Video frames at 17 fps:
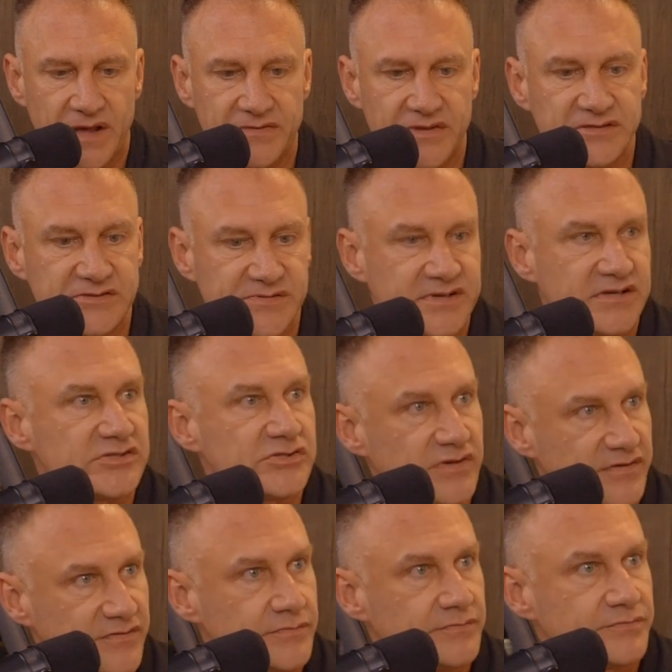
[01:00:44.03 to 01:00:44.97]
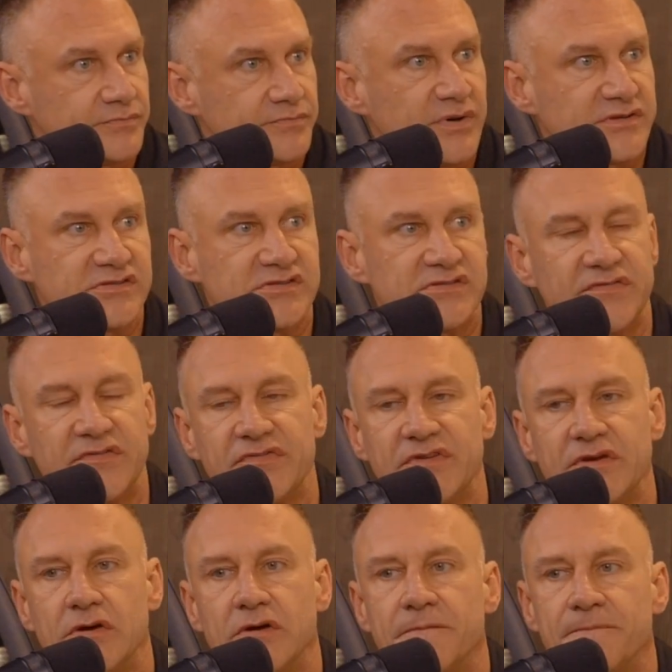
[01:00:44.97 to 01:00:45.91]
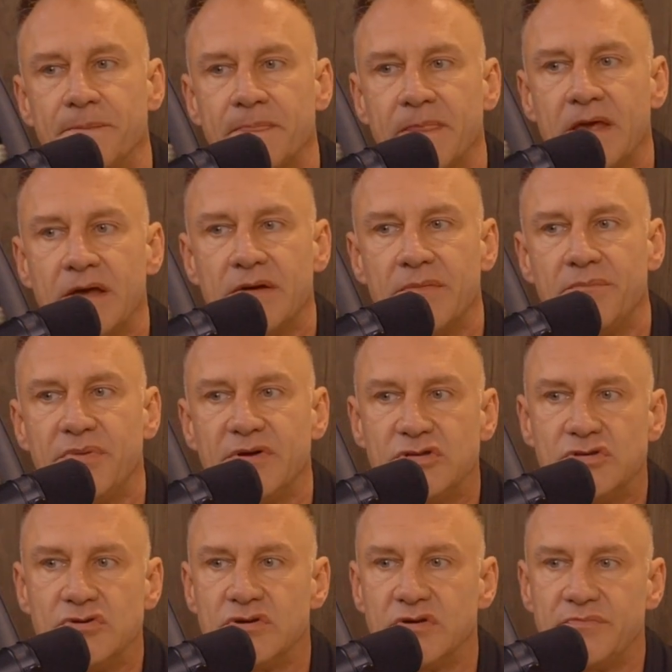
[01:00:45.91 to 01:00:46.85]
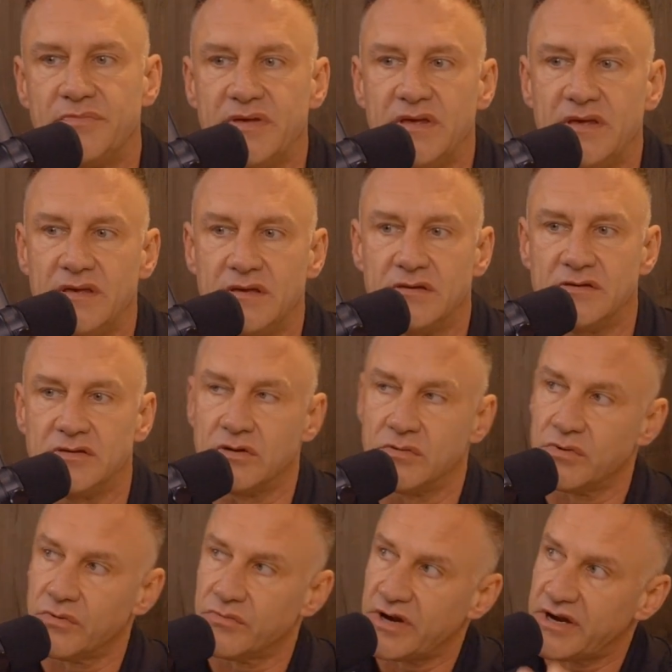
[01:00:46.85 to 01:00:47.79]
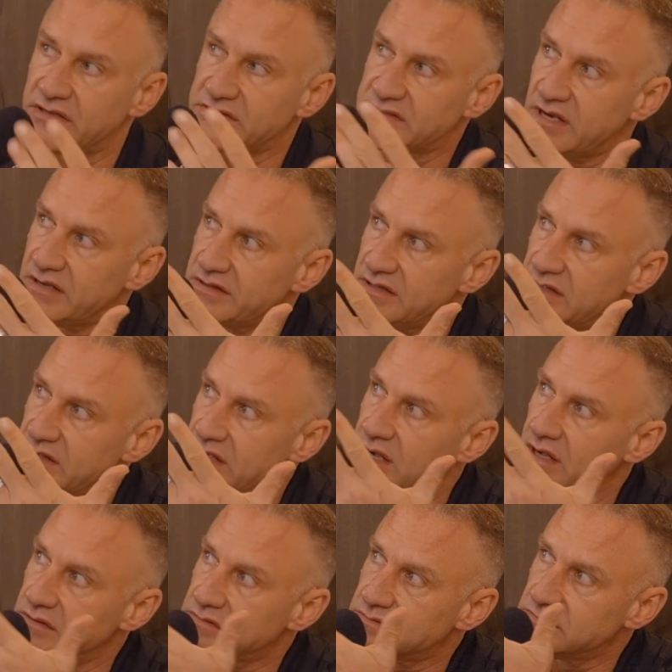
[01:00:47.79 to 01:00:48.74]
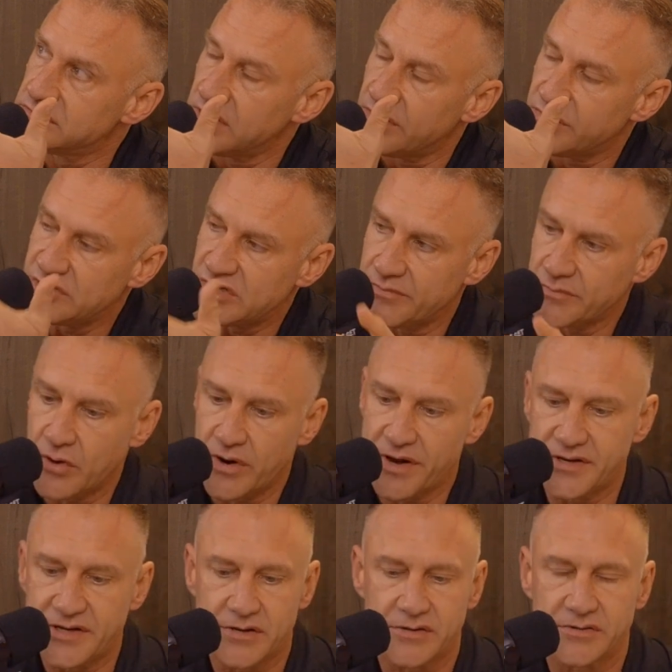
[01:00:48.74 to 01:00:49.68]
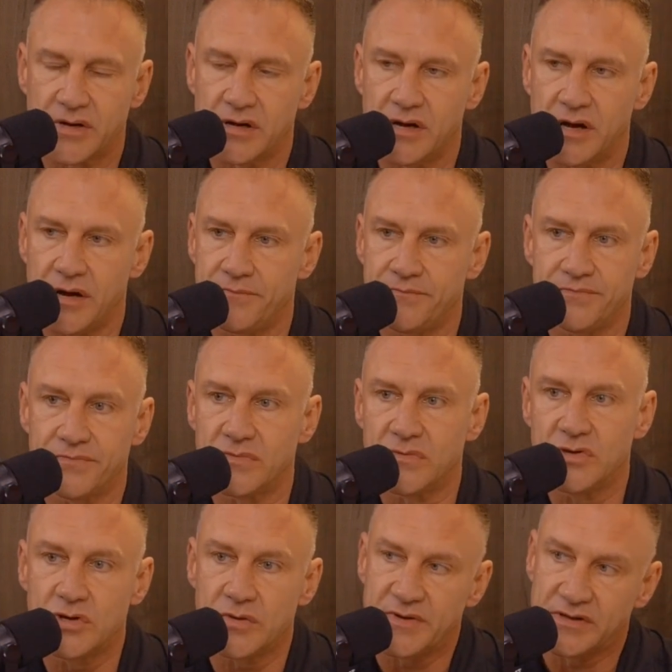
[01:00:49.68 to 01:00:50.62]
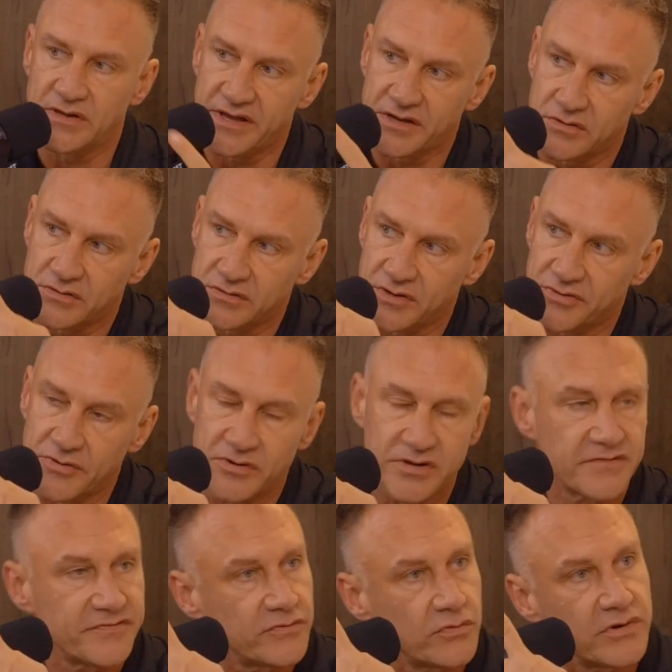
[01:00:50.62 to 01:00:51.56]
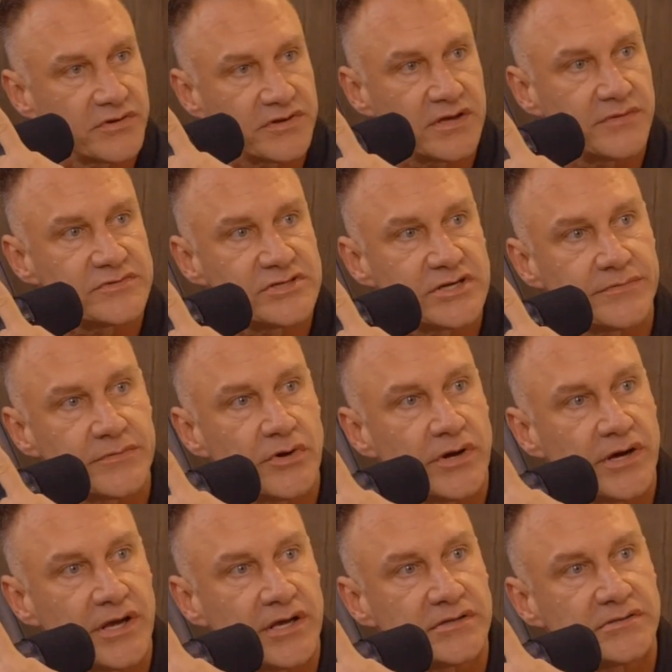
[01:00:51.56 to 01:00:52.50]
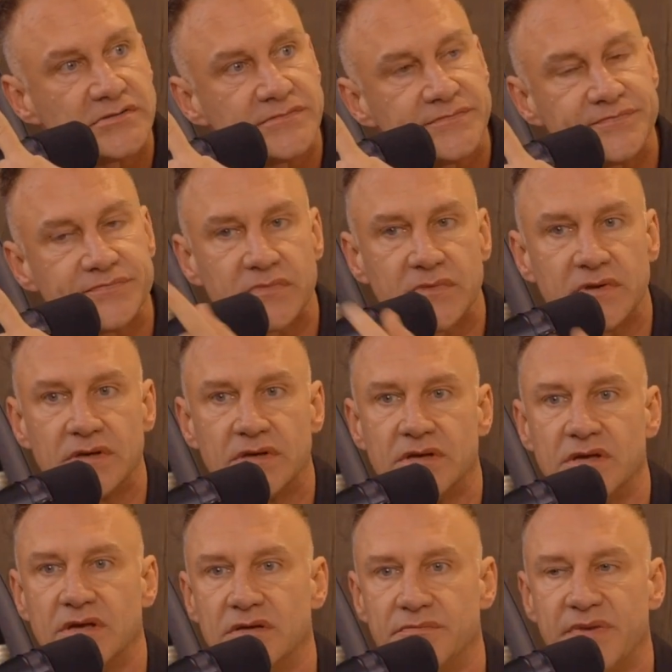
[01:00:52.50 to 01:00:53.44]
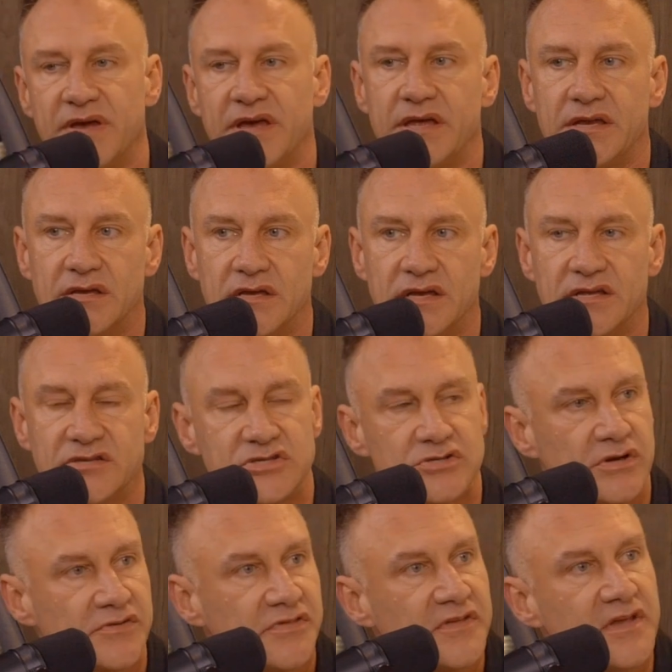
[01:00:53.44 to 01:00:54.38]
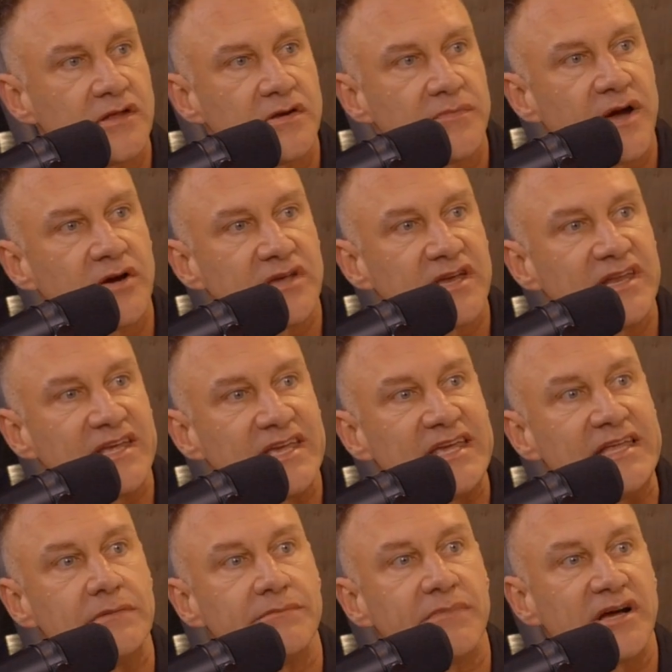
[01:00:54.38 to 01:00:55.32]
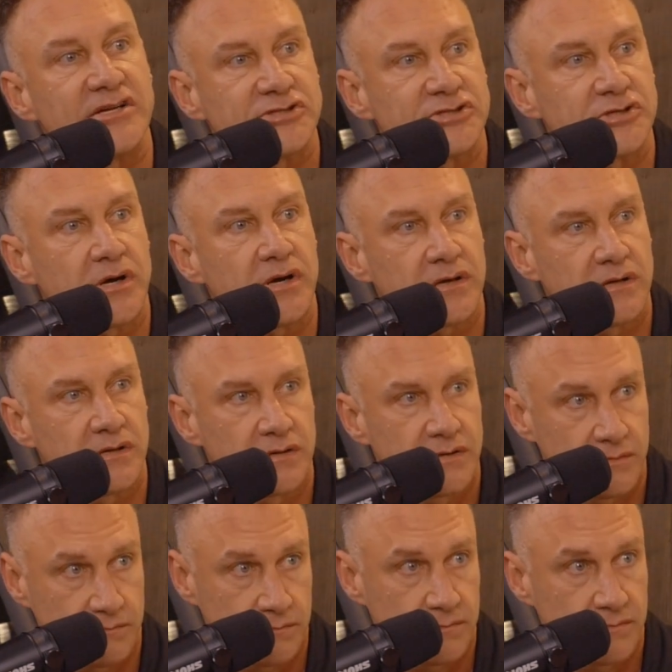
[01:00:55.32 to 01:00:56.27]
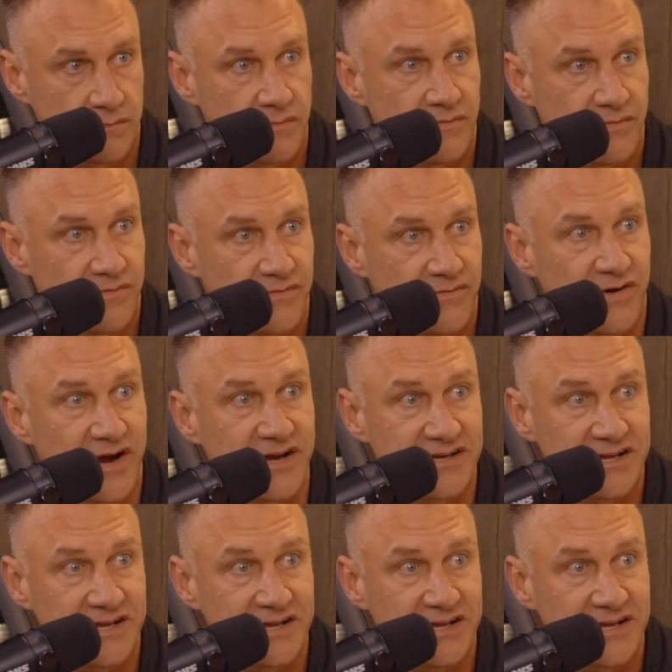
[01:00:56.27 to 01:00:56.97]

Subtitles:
That's because you have a presence of a fear. But you could be, we're right outside the MGM Grand here. You could be laying on the 30th floor of the MGM Grand in bed and start thinking about getting eaten by a shark, right?